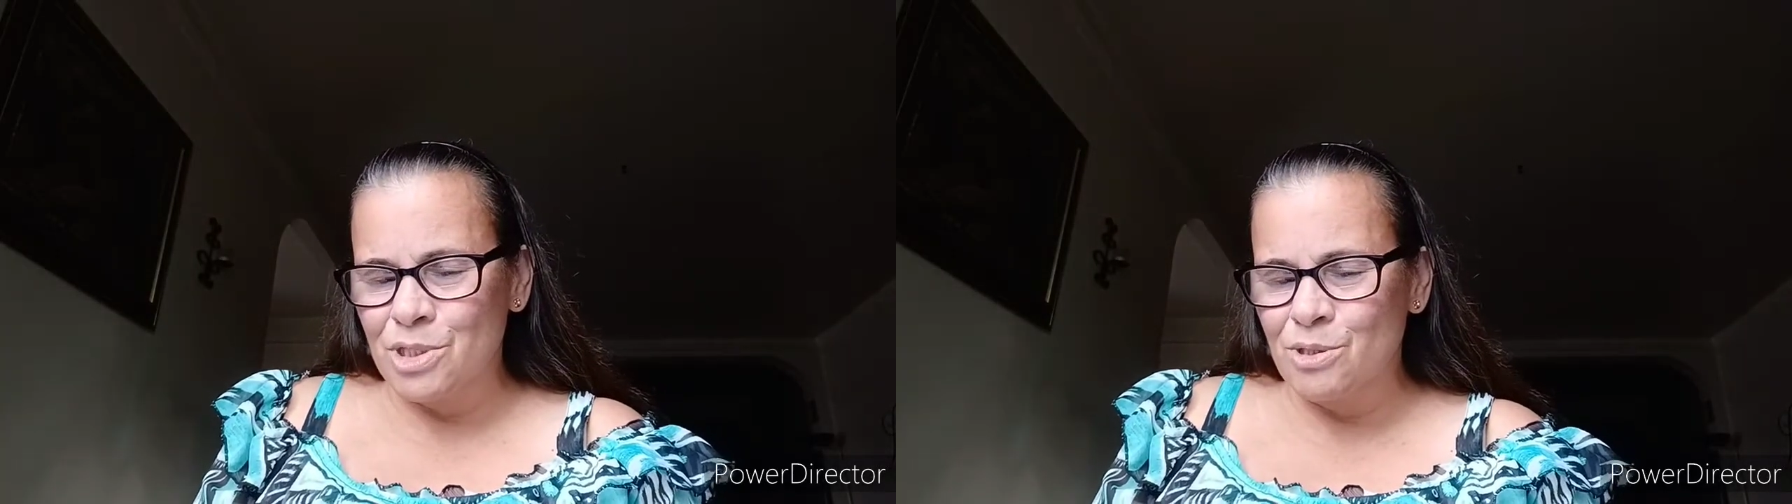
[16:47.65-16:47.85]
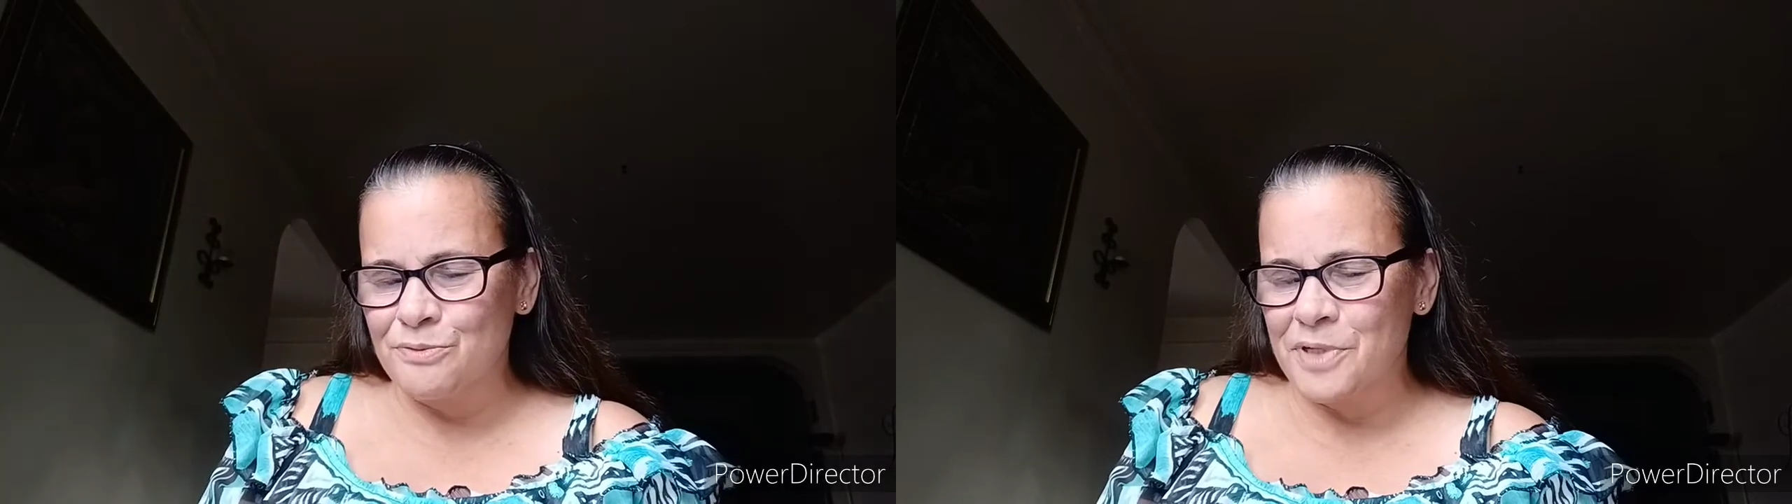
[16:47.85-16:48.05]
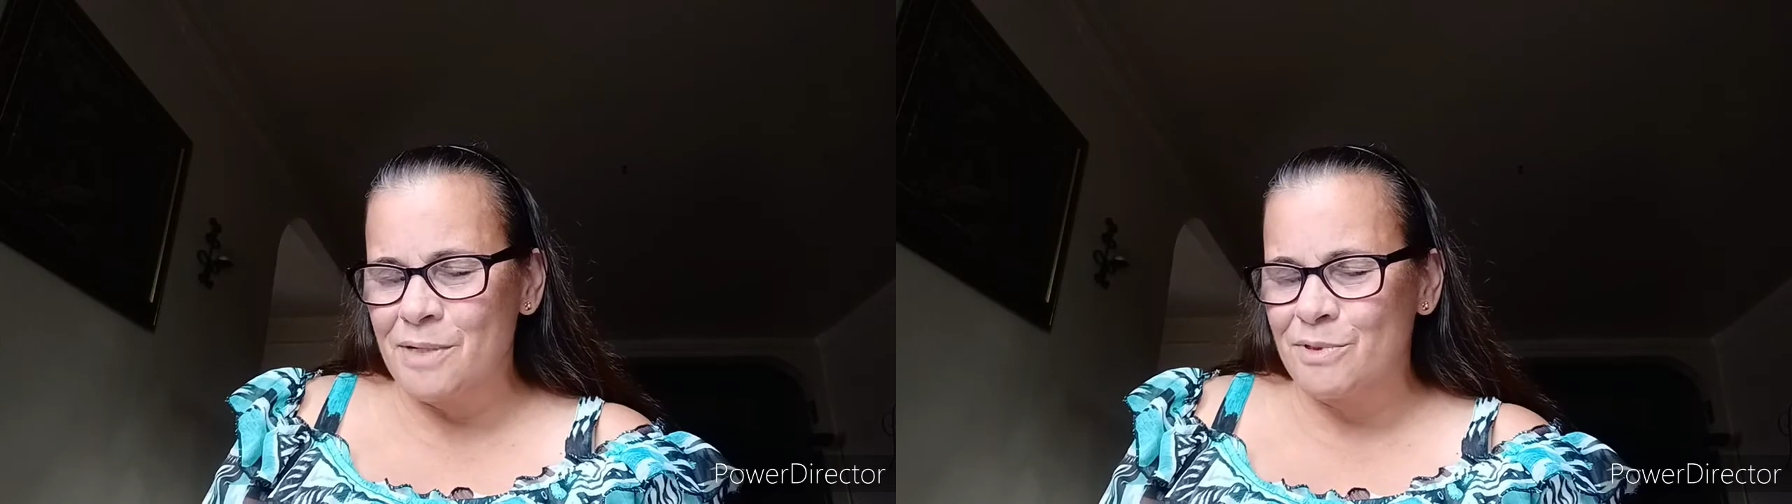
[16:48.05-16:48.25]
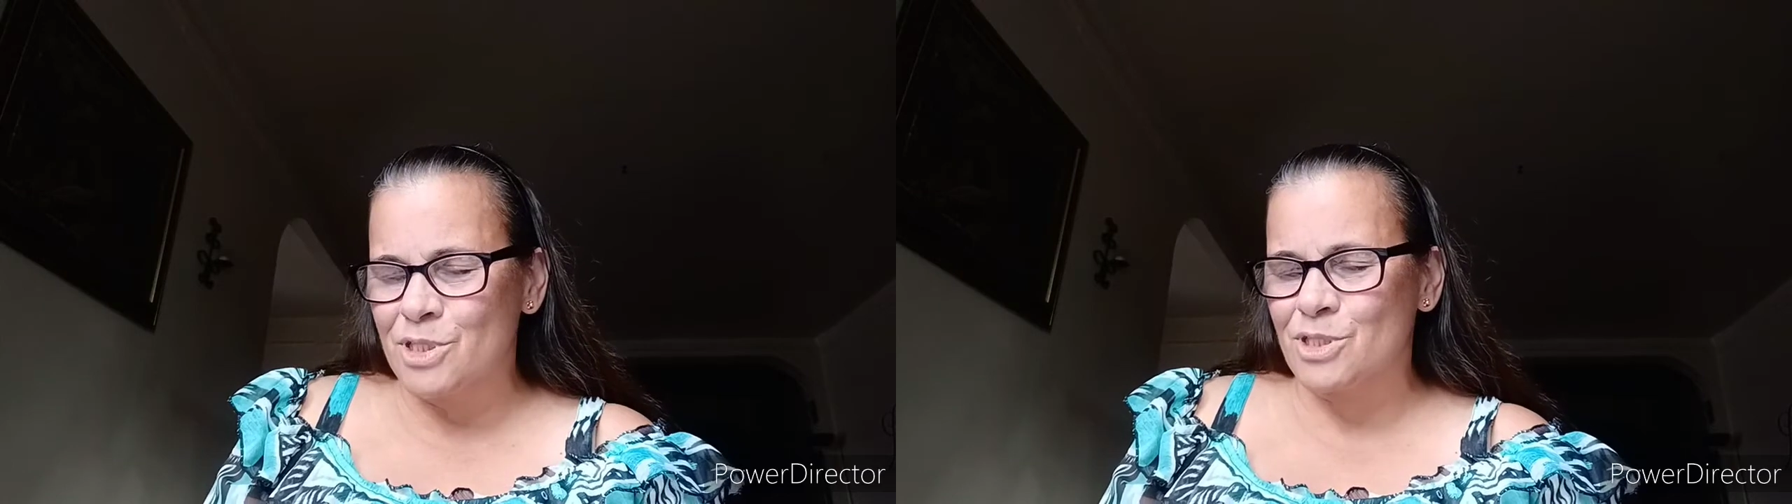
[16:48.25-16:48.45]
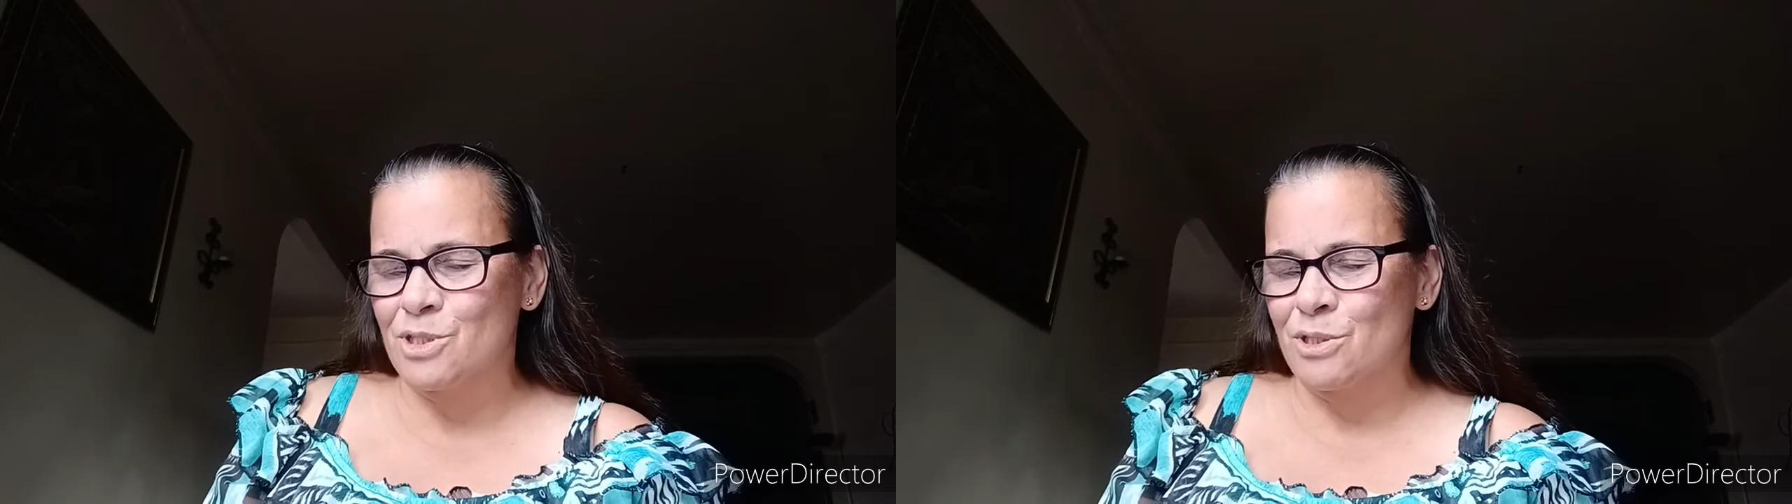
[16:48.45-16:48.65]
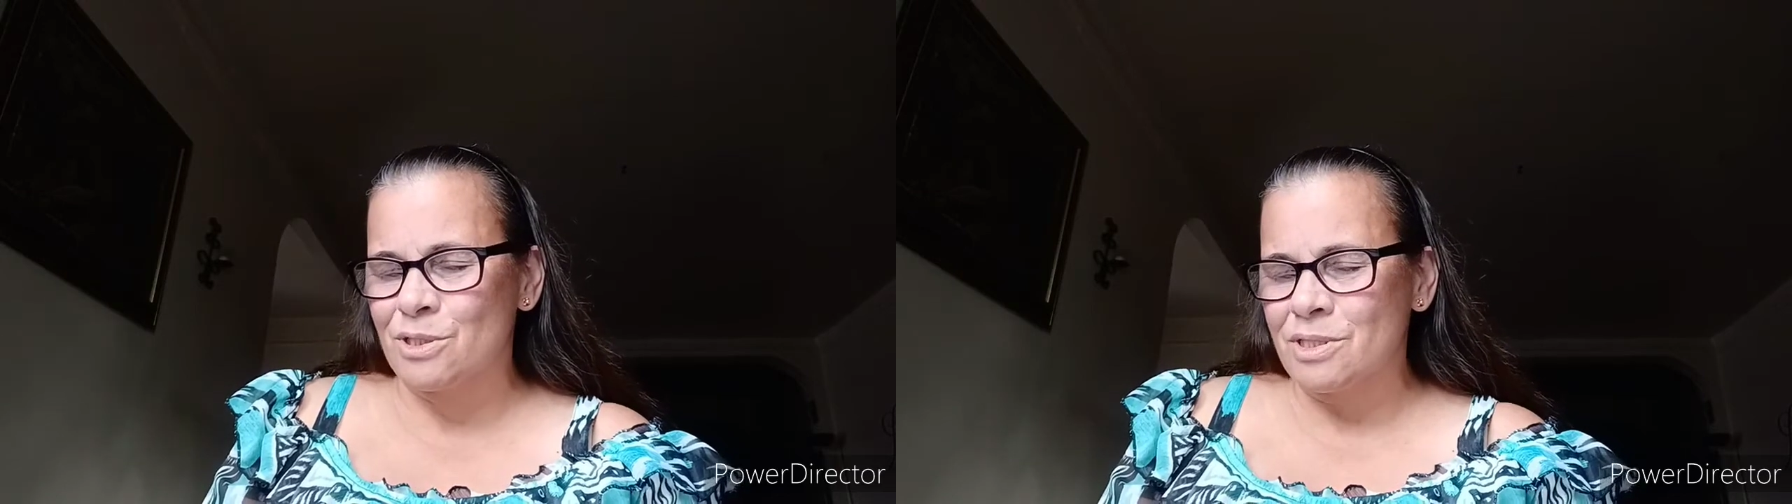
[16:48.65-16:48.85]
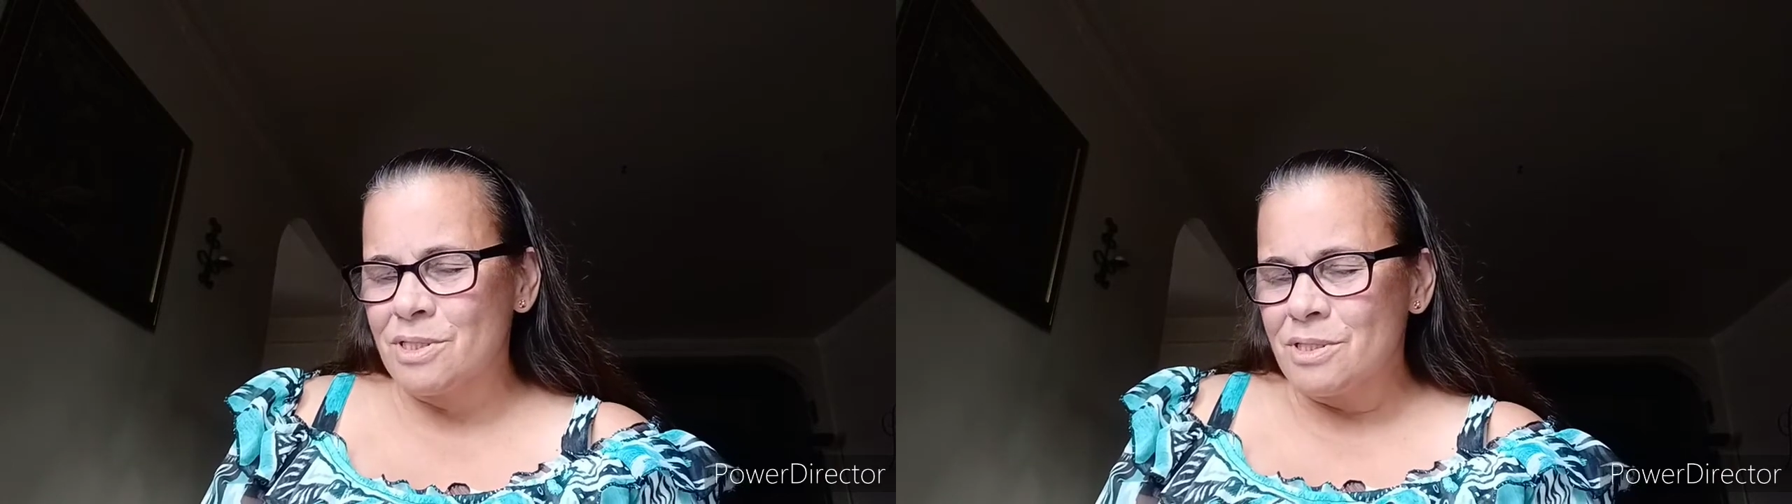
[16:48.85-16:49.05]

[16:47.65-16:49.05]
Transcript: new favorite dessert.